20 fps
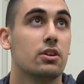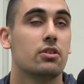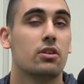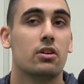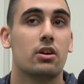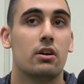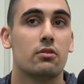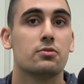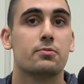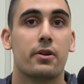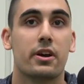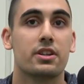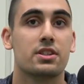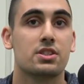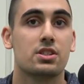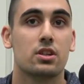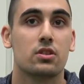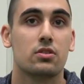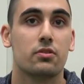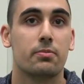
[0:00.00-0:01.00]
you know, I was
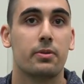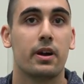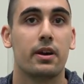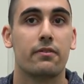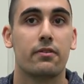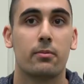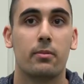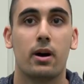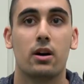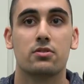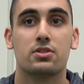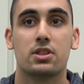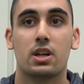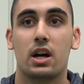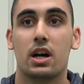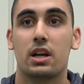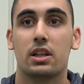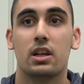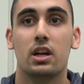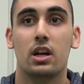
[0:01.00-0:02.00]
practicing to play from
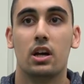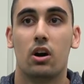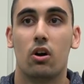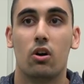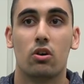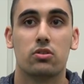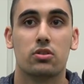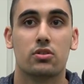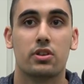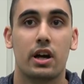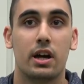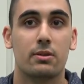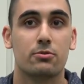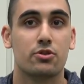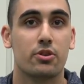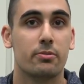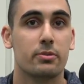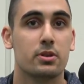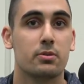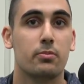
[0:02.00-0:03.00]
outside all the time,
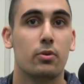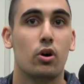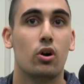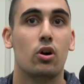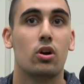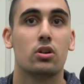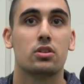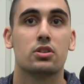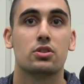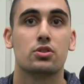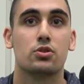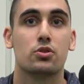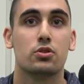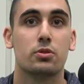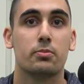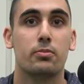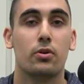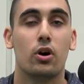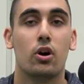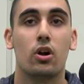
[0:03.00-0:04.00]
dribble the ball, to
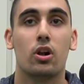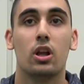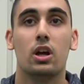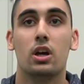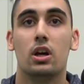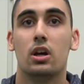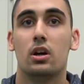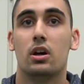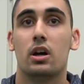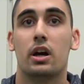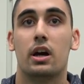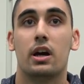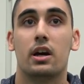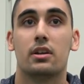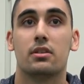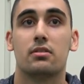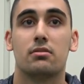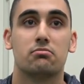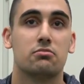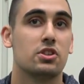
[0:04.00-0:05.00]
shoot the ball,
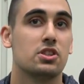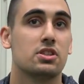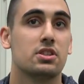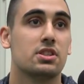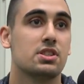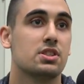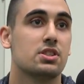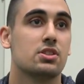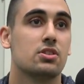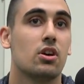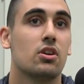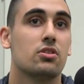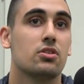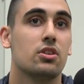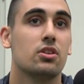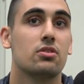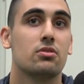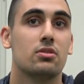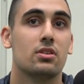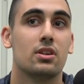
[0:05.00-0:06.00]
and this is not
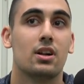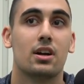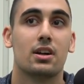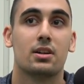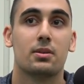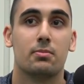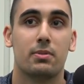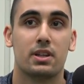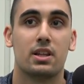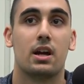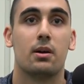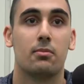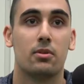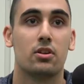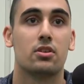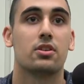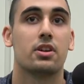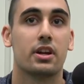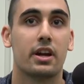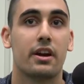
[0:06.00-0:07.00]
new. Like, but I'm
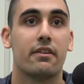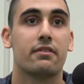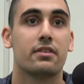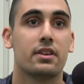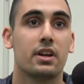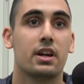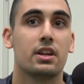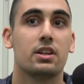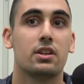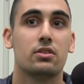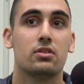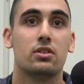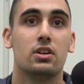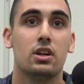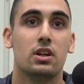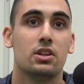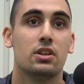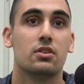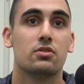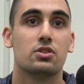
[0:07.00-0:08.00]
learning every day new
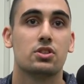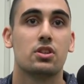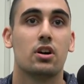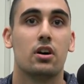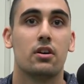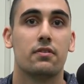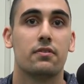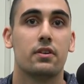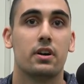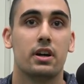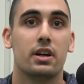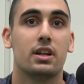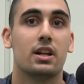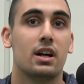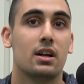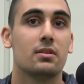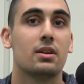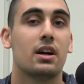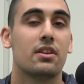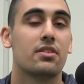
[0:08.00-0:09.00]
new stuff, and
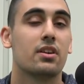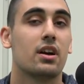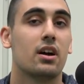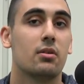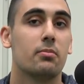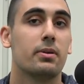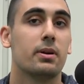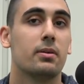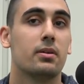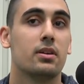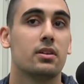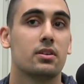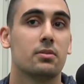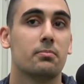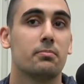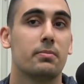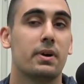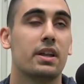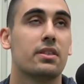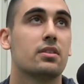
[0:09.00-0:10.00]
I, I think I'll be uh,
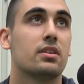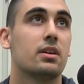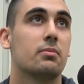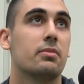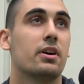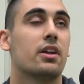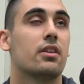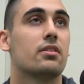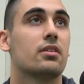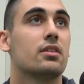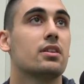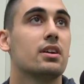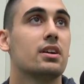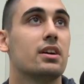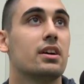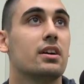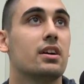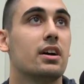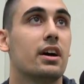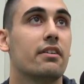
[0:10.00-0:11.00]
better and better
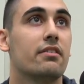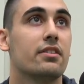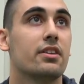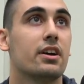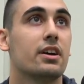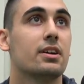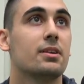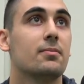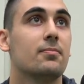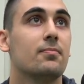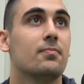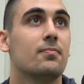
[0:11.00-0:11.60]
uh, every day.